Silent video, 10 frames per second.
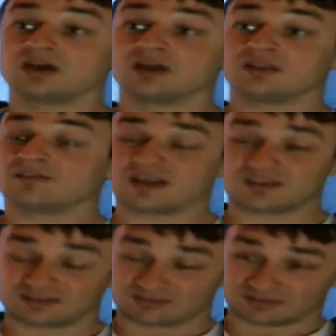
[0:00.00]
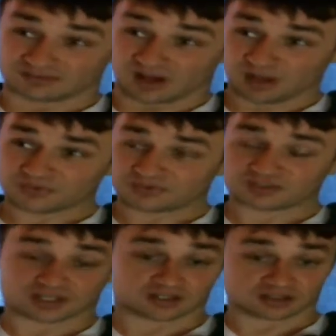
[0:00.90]
They've had almost a
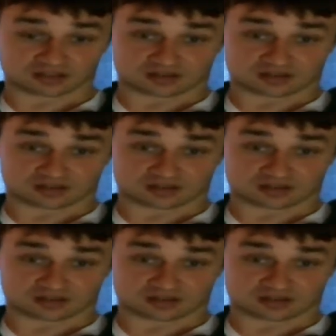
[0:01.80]
year